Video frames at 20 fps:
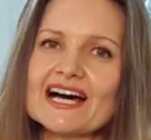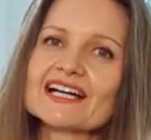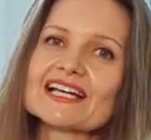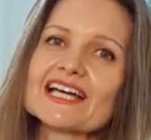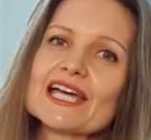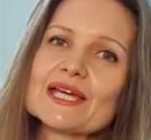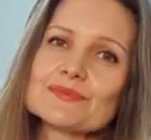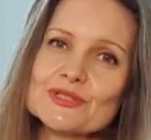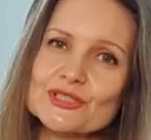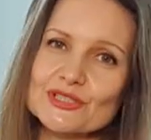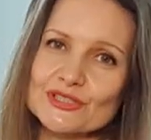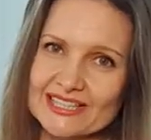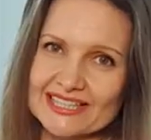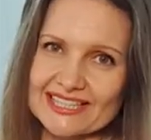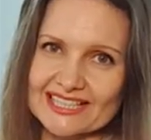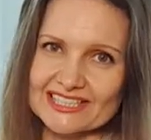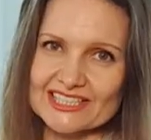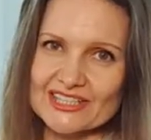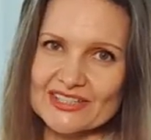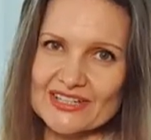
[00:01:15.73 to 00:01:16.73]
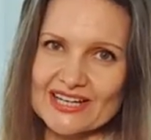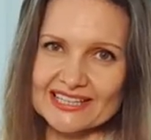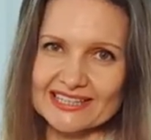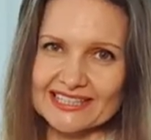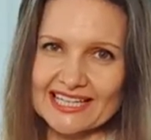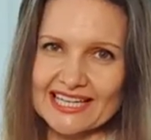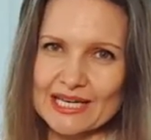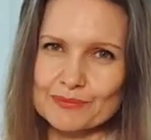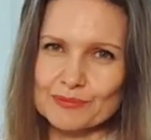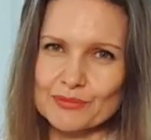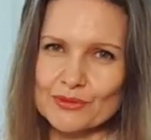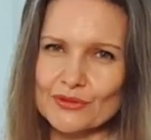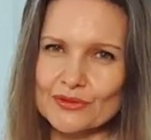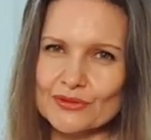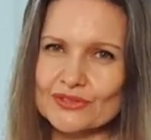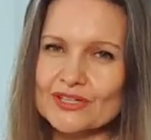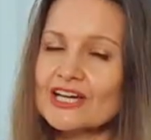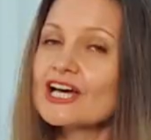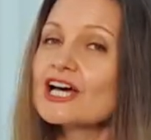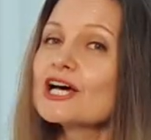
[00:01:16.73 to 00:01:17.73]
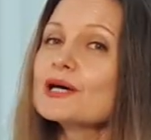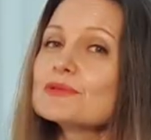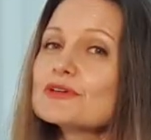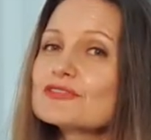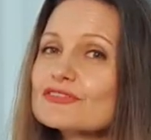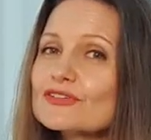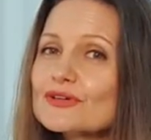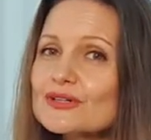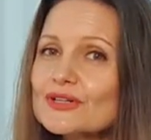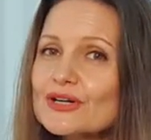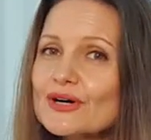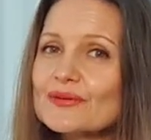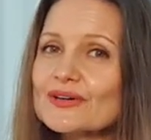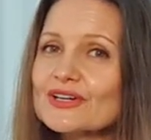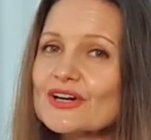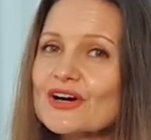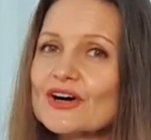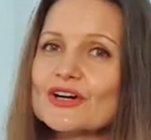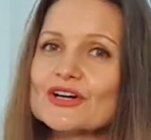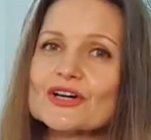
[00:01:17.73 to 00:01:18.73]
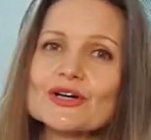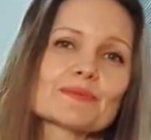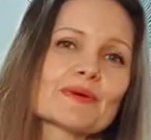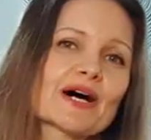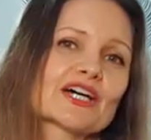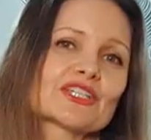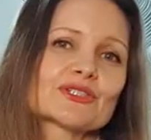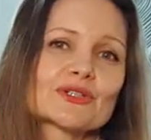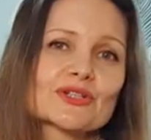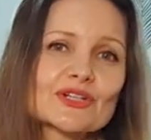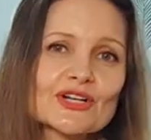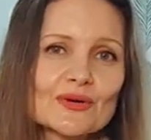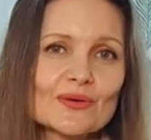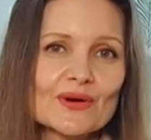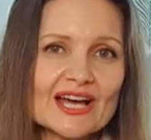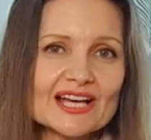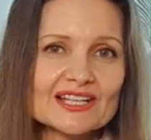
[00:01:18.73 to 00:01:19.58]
I came to collect her at the airport. Before going home, I took her